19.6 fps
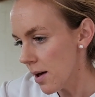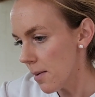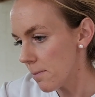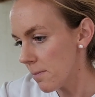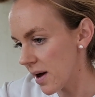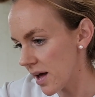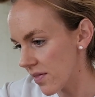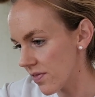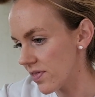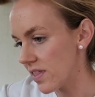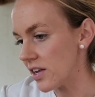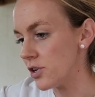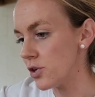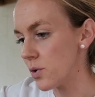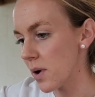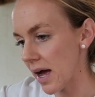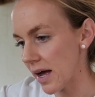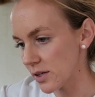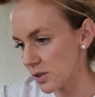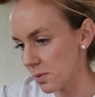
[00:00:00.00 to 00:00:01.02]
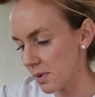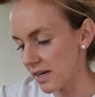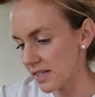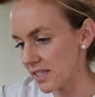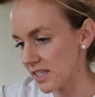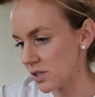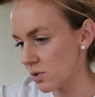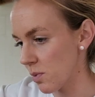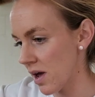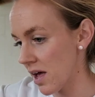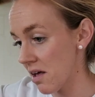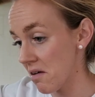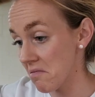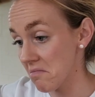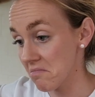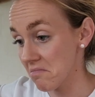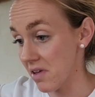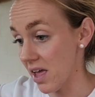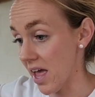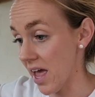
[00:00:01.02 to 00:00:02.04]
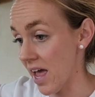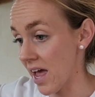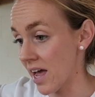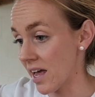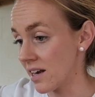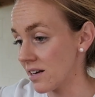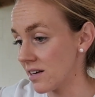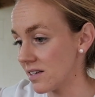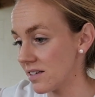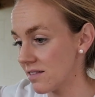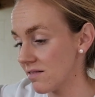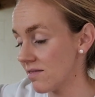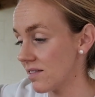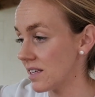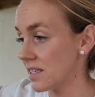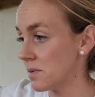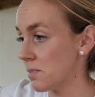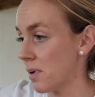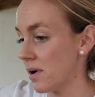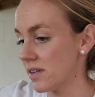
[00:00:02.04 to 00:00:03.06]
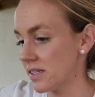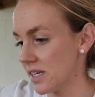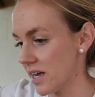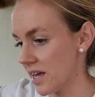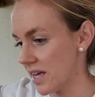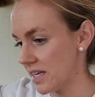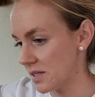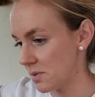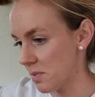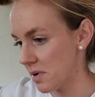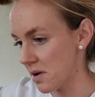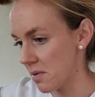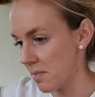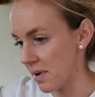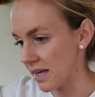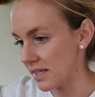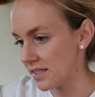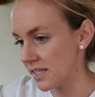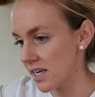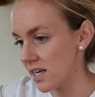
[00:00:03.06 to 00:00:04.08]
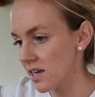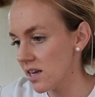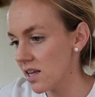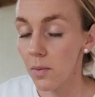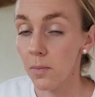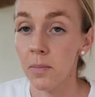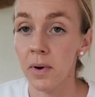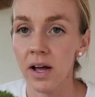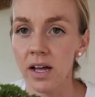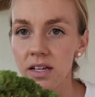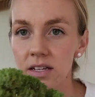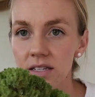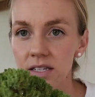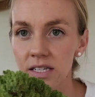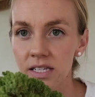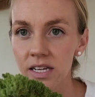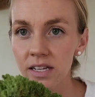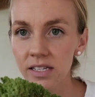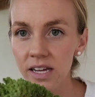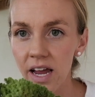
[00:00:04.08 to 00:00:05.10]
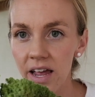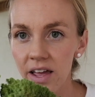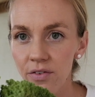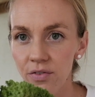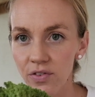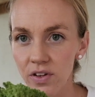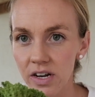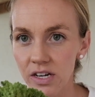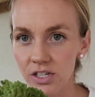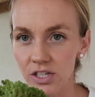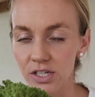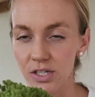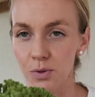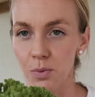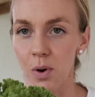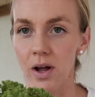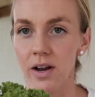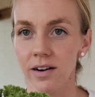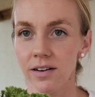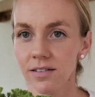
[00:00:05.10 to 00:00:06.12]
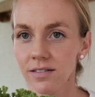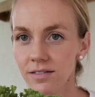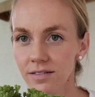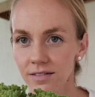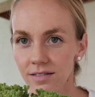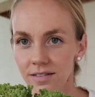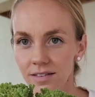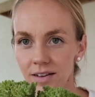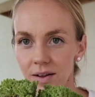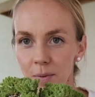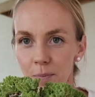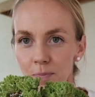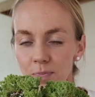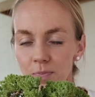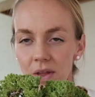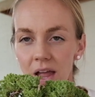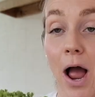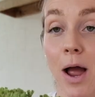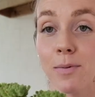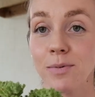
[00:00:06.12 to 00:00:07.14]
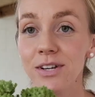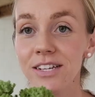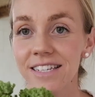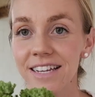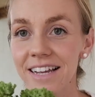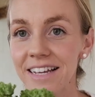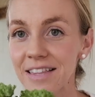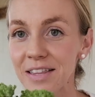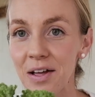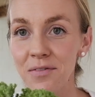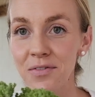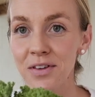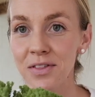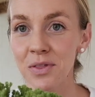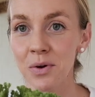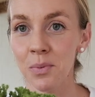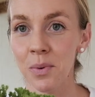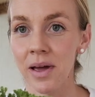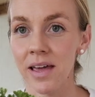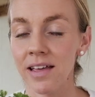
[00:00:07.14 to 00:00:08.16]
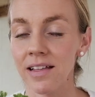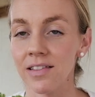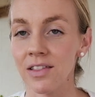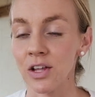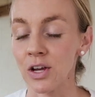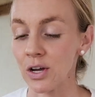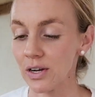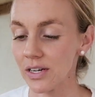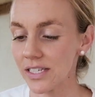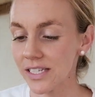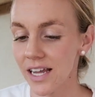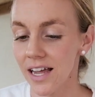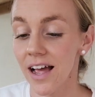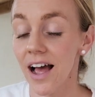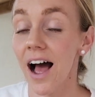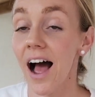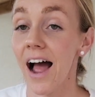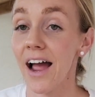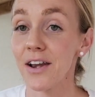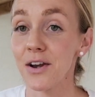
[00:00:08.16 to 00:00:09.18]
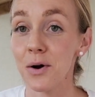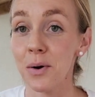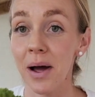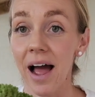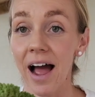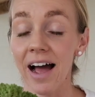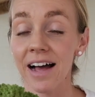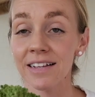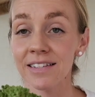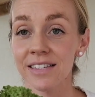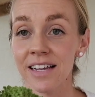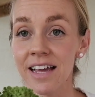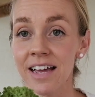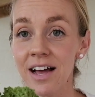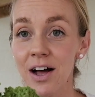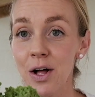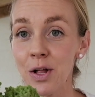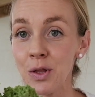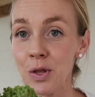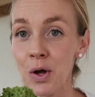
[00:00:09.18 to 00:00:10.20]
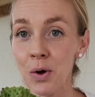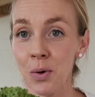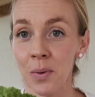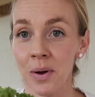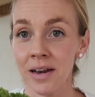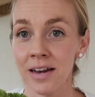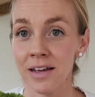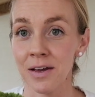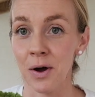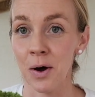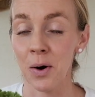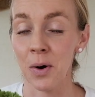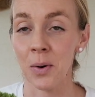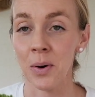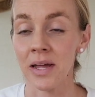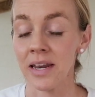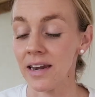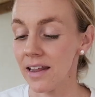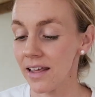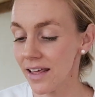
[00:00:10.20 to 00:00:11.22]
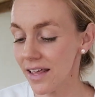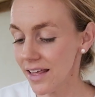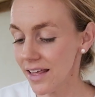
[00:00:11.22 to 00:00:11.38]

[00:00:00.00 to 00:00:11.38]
but they do houseplants as well, and this bonsai has been amazing. But since I have finished this one, I'm just like loving the way it looks. I know it has like a long way to go and